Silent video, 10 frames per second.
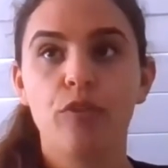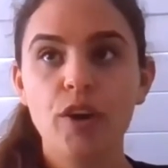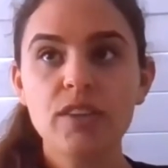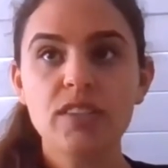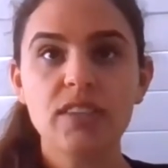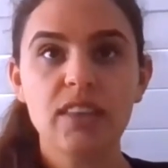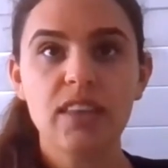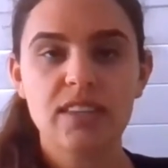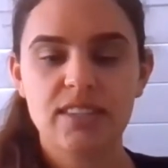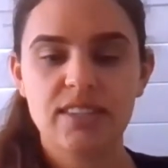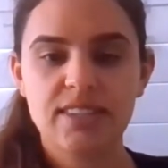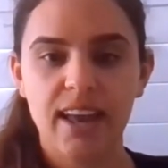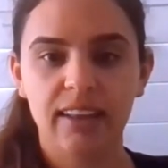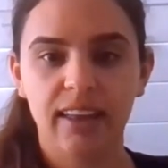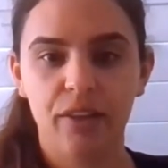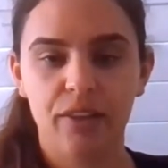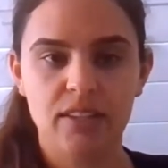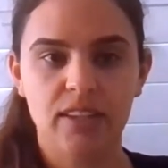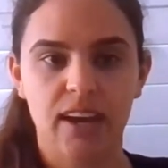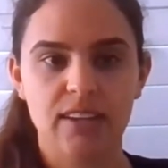Firstly, there's this telehealth
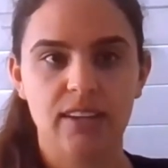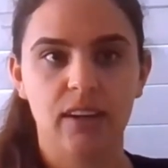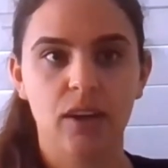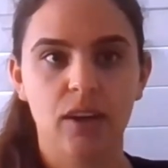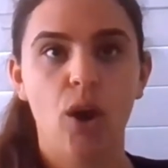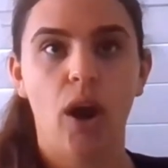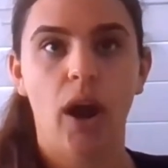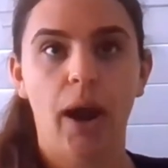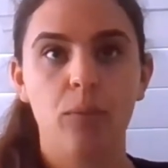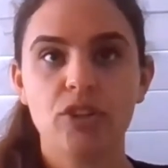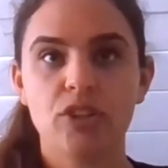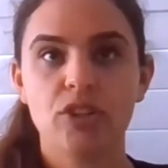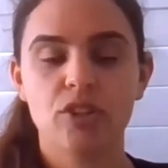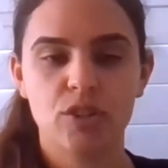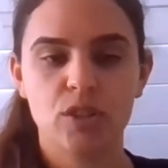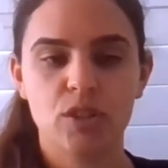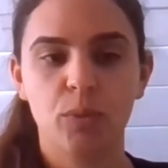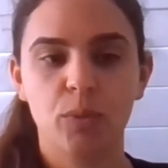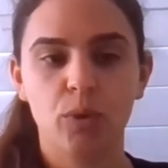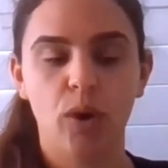indicator, which is just a
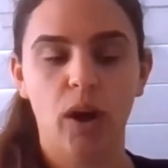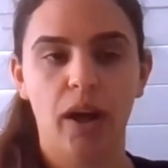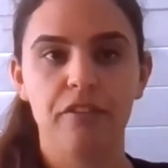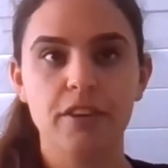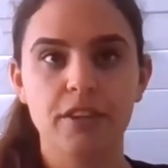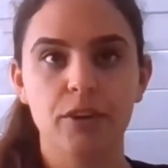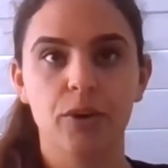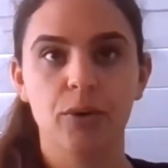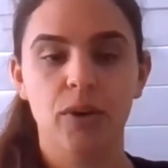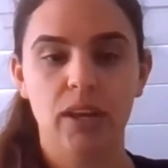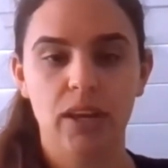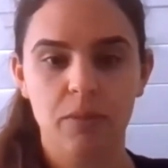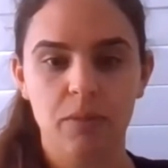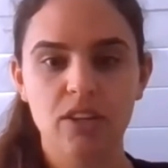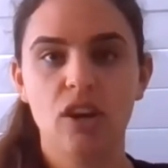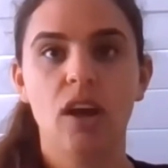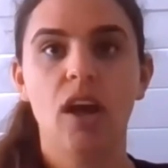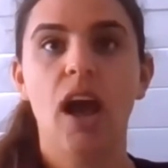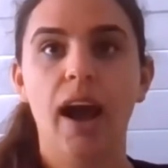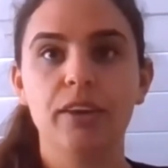small video image.
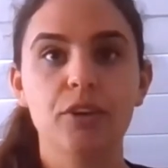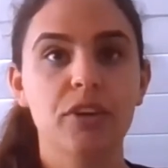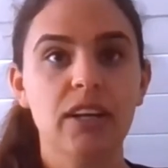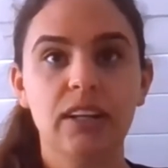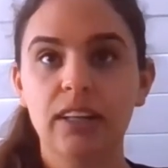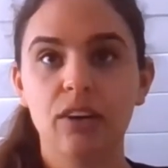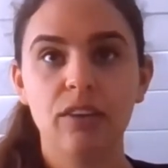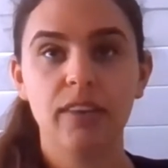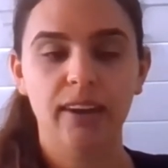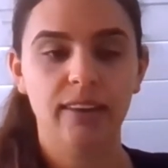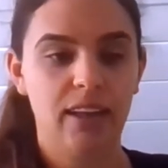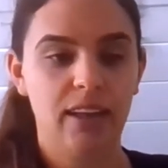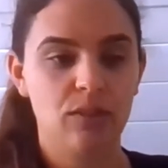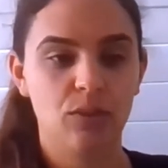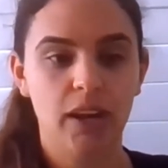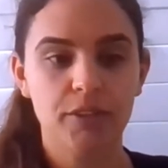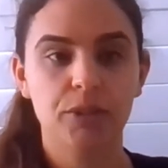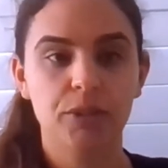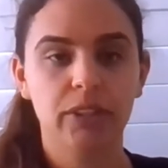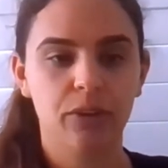You can click on that. That's all you have to
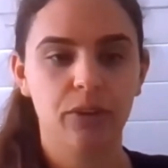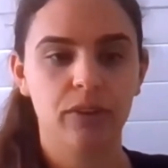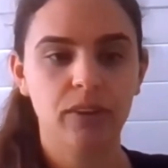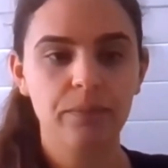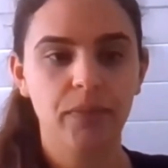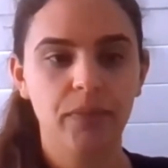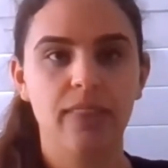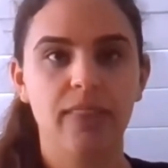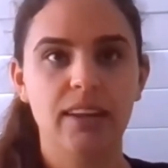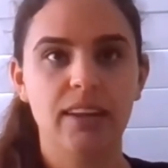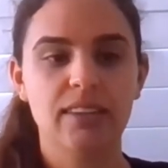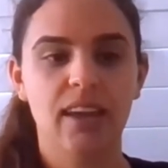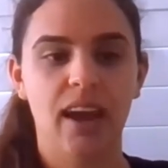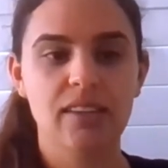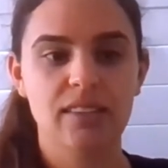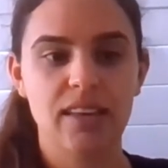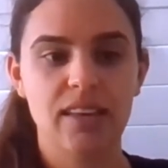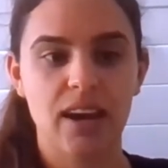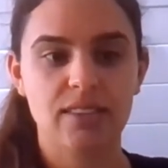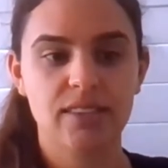do, click on it, and that indicates
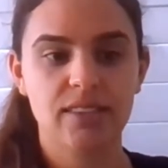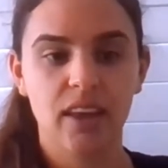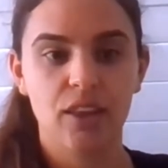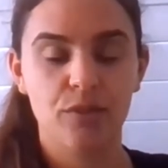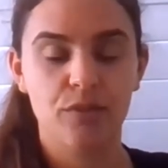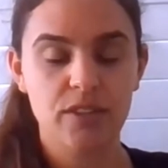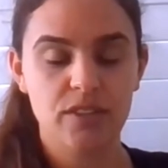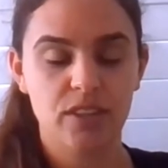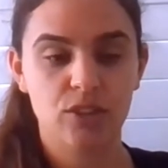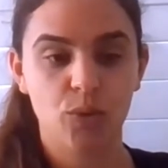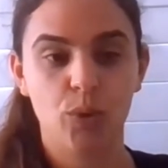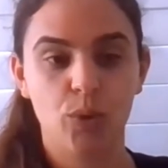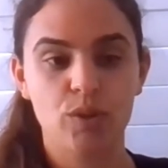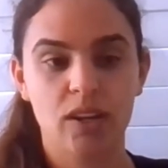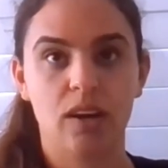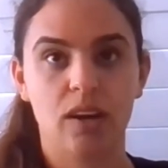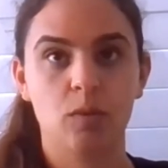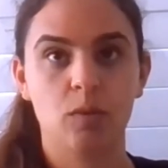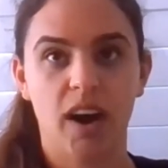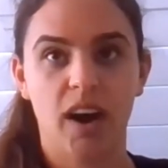that the visit was
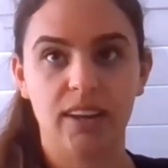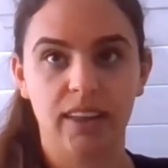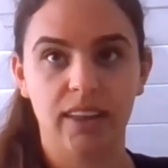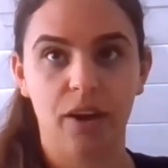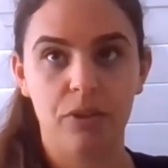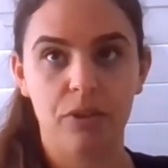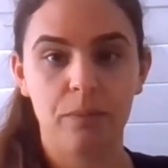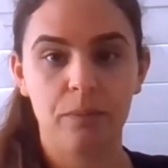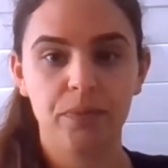conducted via telehealth.